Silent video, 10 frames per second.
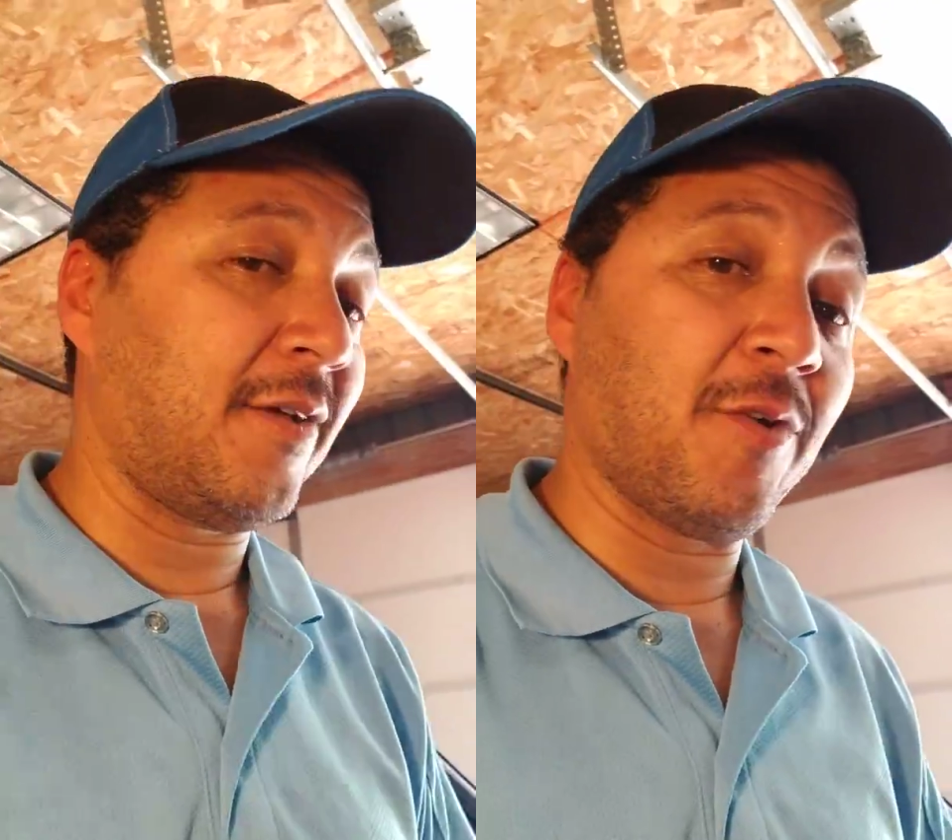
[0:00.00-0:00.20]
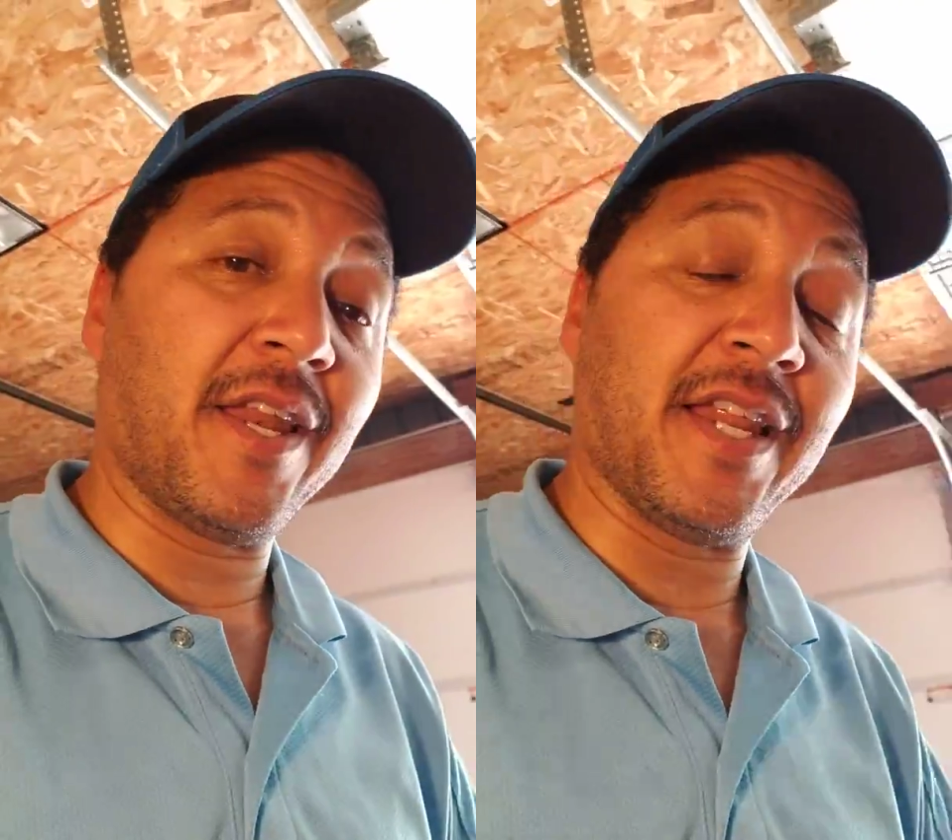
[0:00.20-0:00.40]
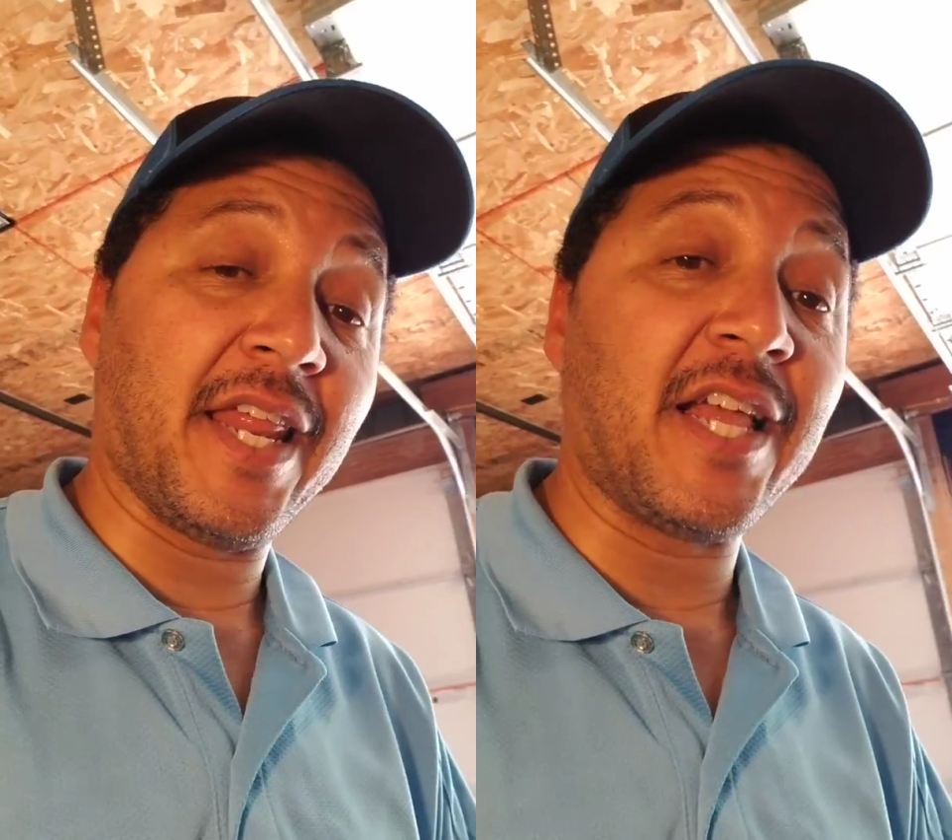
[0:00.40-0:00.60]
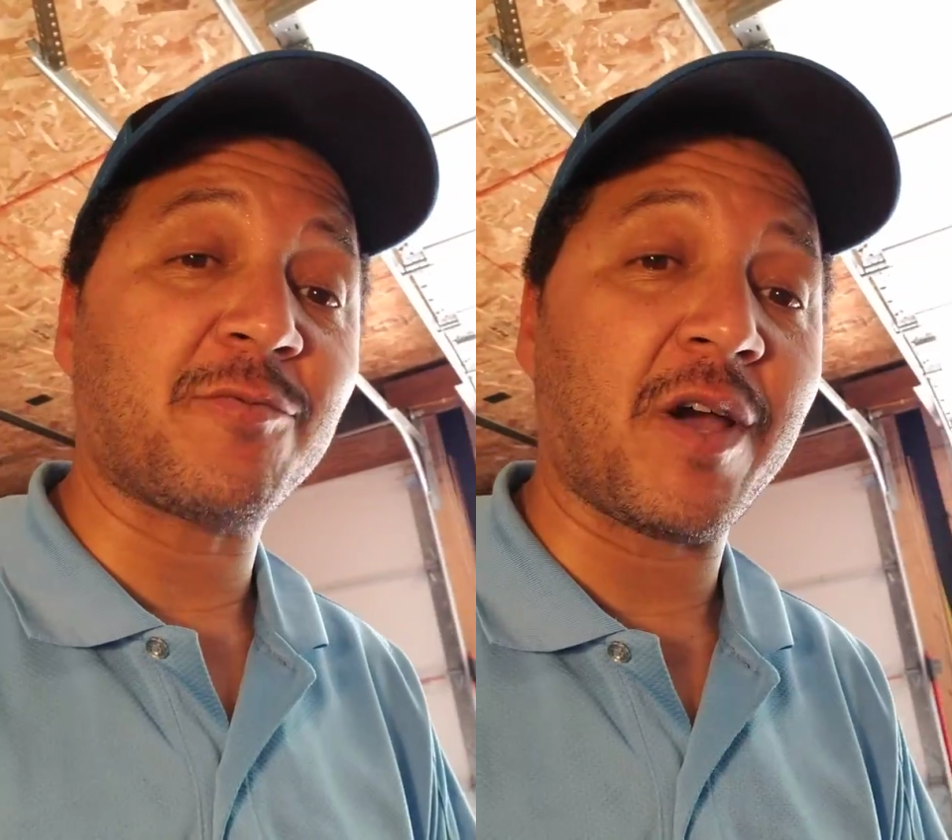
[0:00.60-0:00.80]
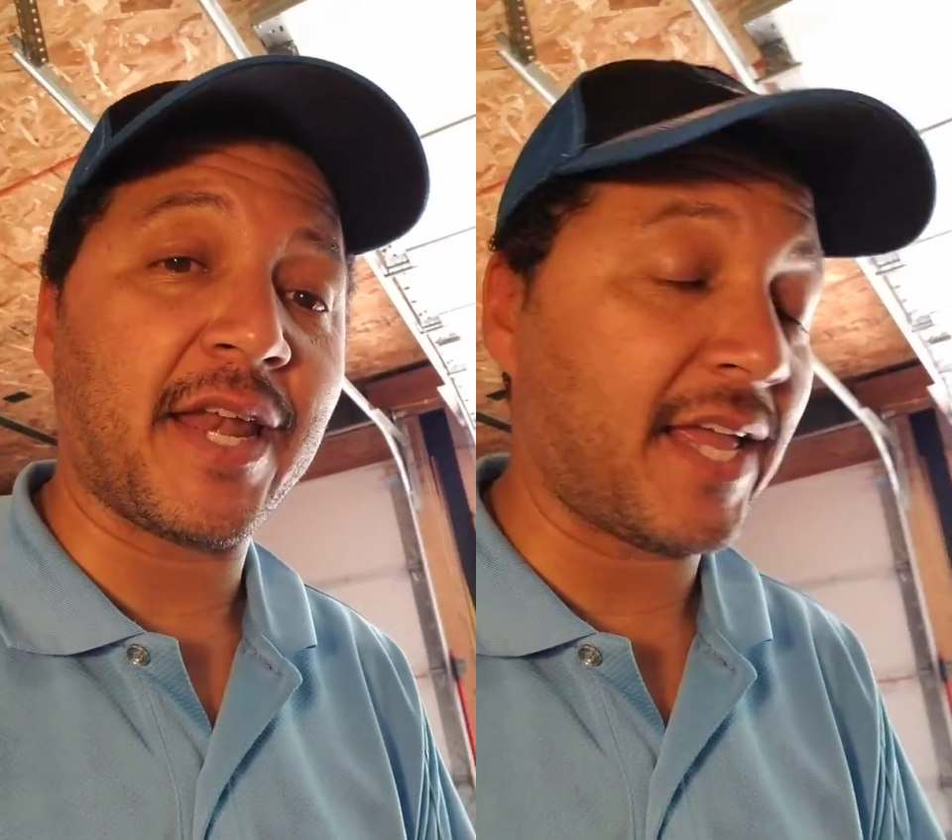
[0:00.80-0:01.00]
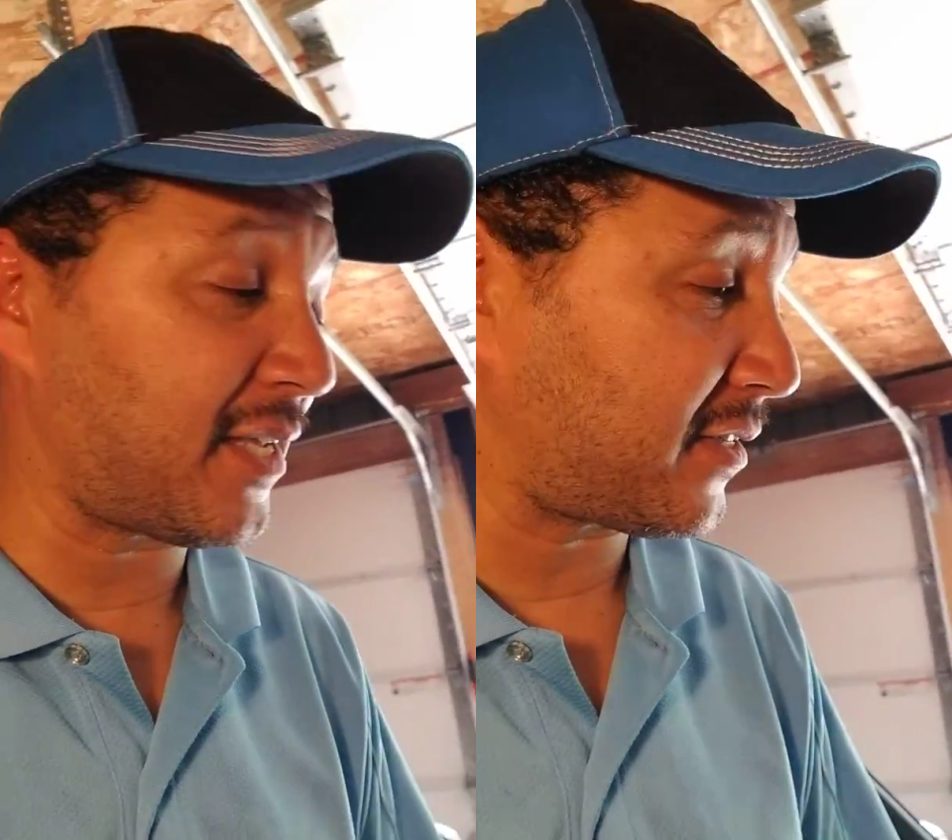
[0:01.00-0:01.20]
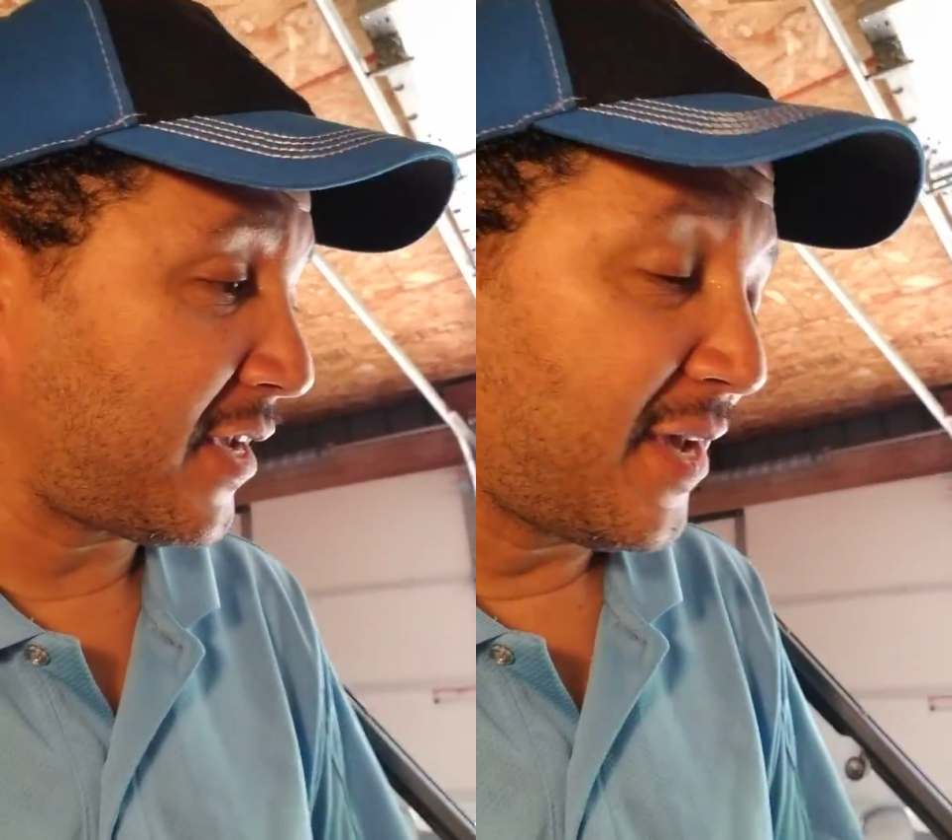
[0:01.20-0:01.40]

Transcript: What it is, what it is.